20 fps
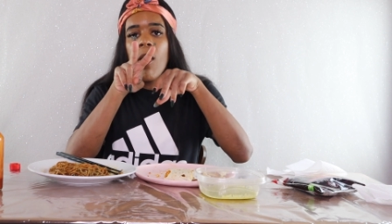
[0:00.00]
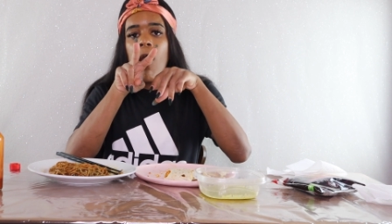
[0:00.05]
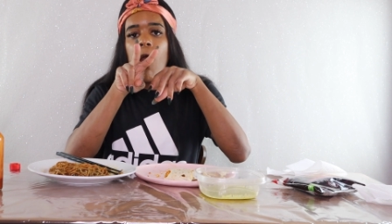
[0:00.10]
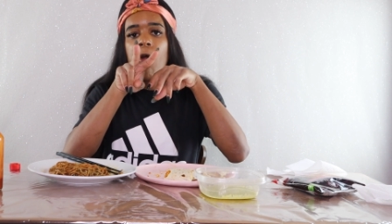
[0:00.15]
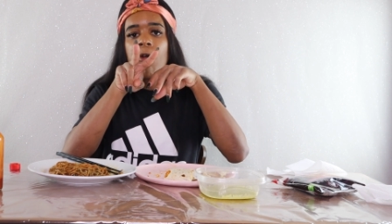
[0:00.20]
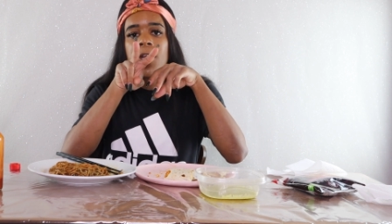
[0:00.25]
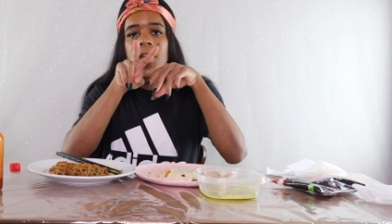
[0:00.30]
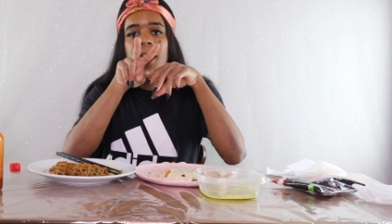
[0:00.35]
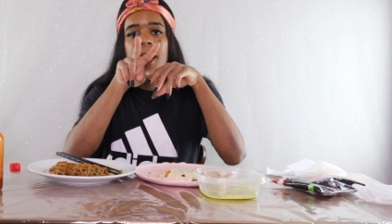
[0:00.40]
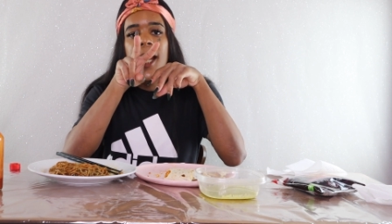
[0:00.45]

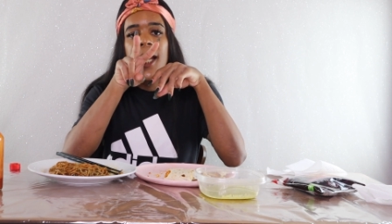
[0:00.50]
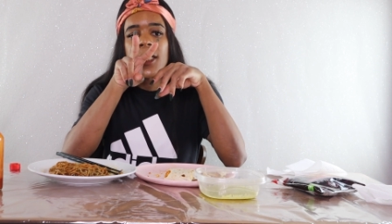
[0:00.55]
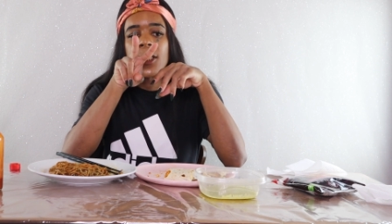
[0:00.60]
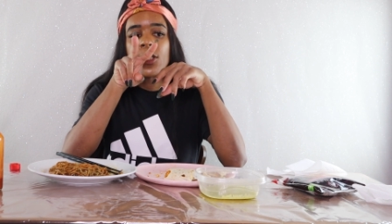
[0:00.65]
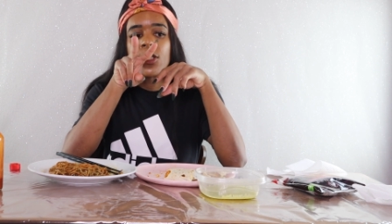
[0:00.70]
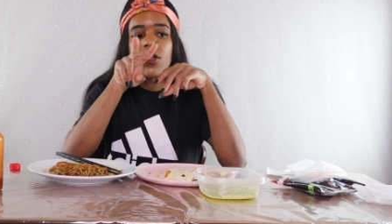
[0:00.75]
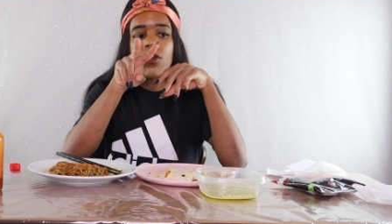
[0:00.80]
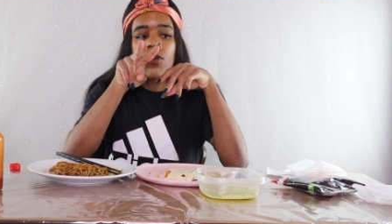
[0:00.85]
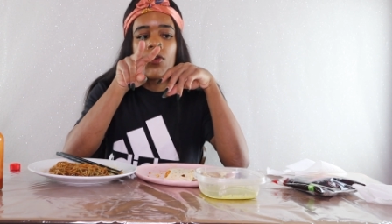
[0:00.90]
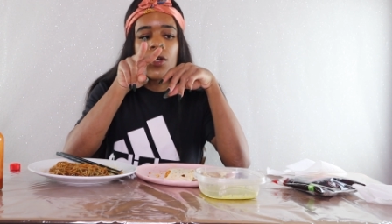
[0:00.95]
only
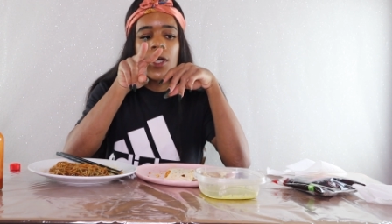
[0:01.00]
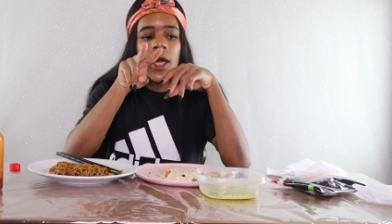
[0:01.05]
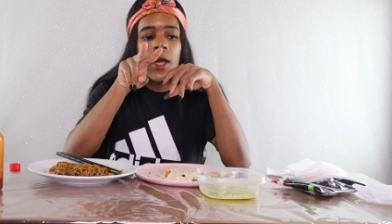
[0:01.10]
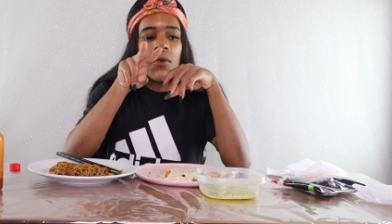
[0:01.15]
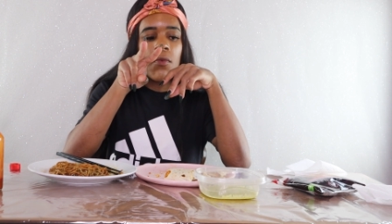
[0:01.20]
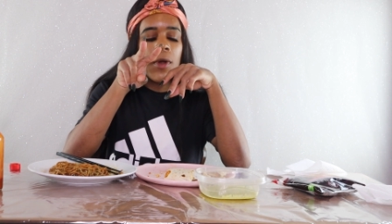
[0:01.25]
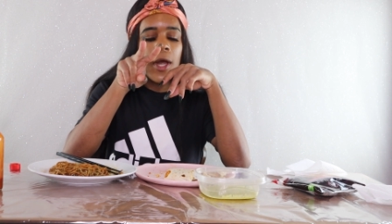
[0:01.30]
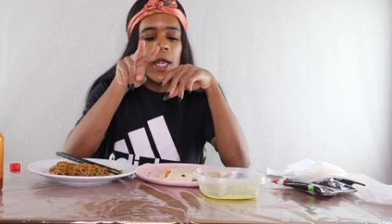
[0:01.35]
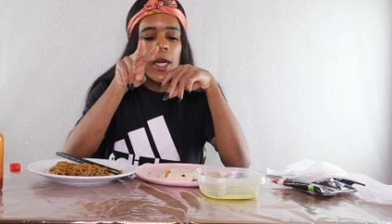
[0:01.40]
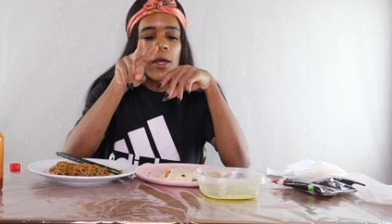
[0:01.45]
had 2
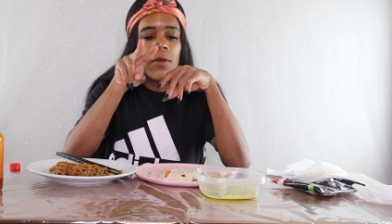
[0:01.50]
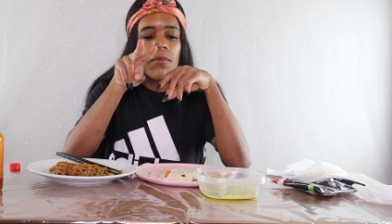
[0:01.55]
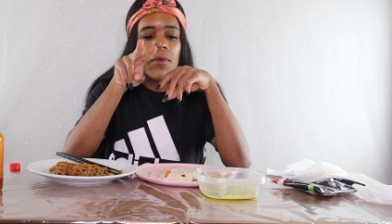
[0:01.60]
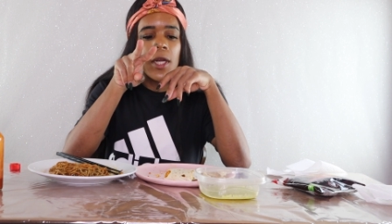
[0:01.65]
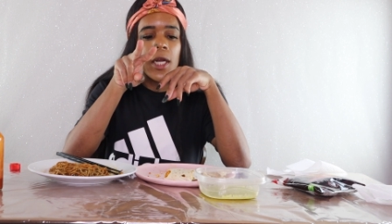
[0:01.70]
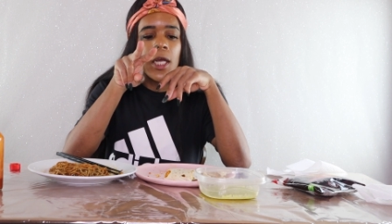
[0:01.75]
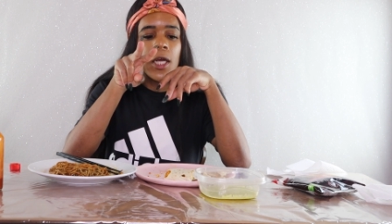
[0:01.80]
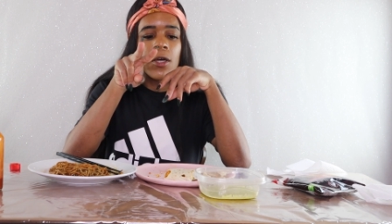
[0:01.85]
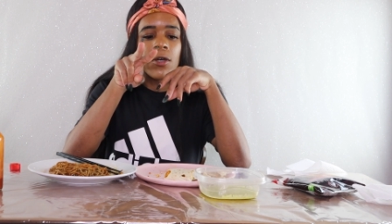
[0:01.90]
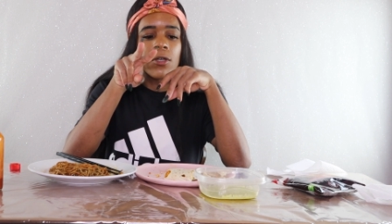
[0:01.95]
get ready
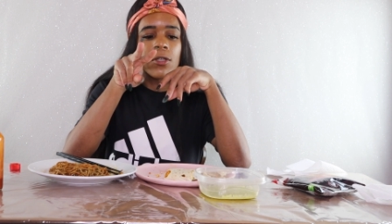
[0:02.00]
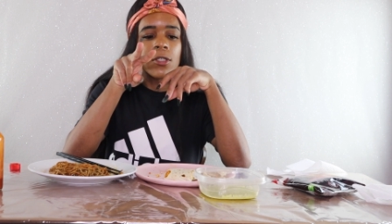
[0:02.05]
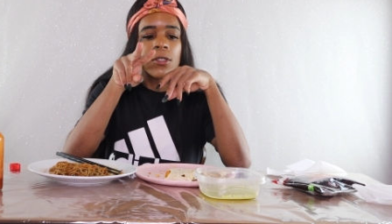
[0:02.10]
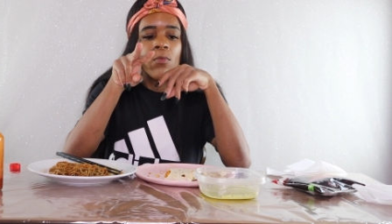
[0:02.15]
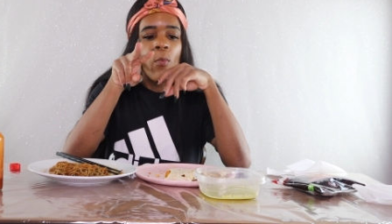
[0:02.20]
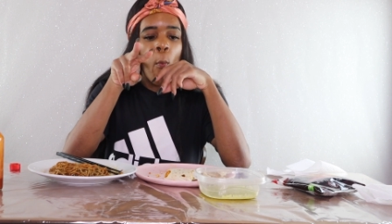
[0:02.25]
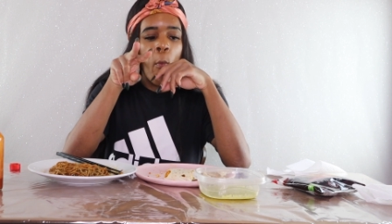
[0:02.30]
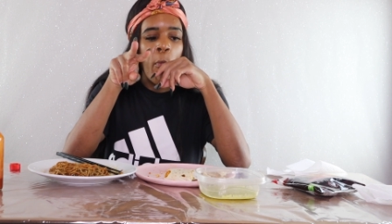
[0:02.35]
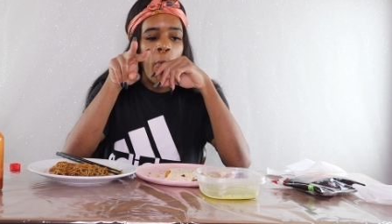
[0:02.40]
videos.